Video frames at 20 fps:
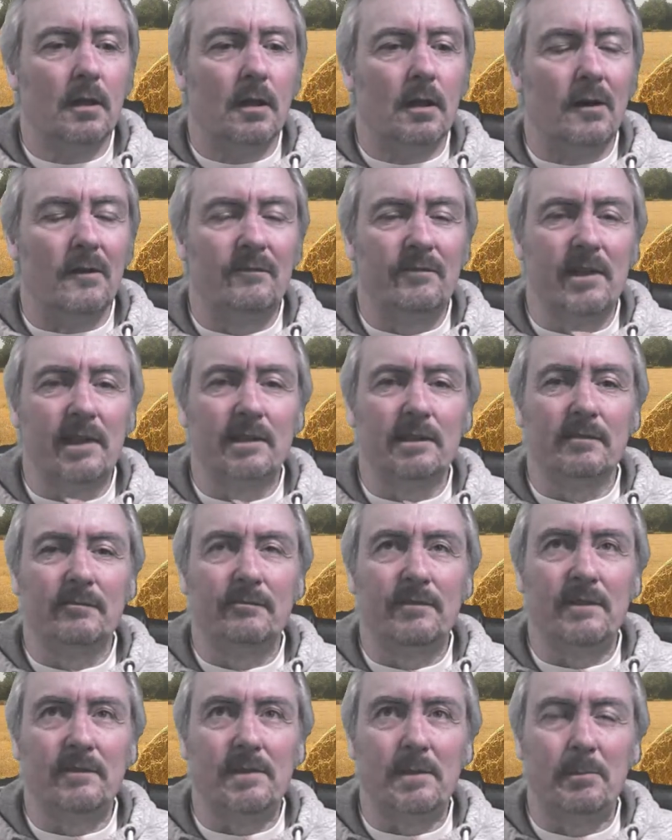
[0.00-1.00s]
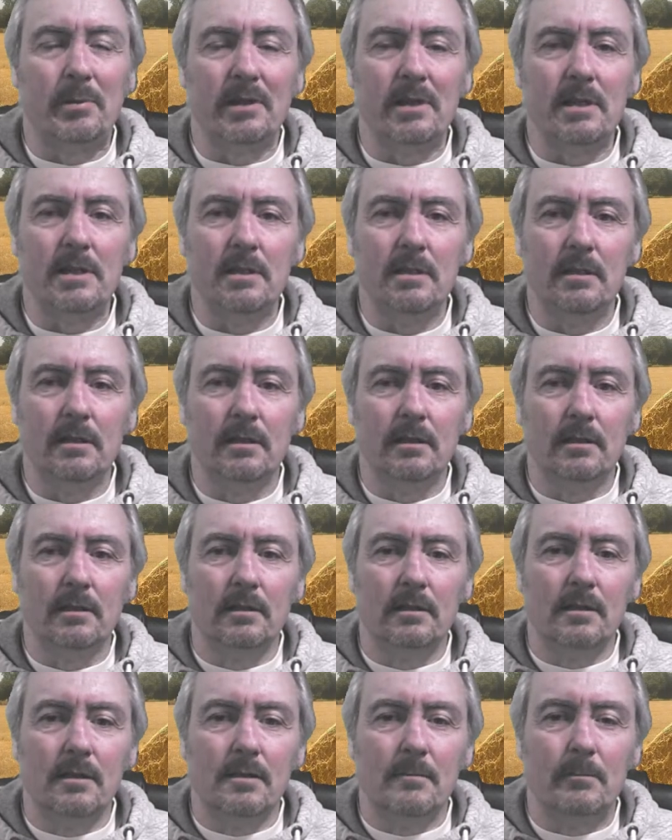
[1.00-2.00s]
I found a 50p
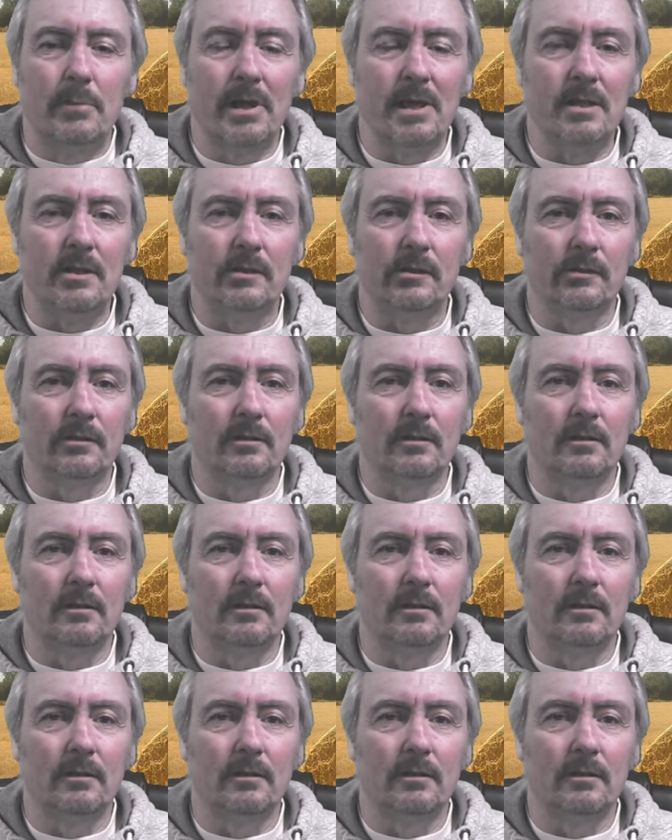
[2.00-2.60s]
piece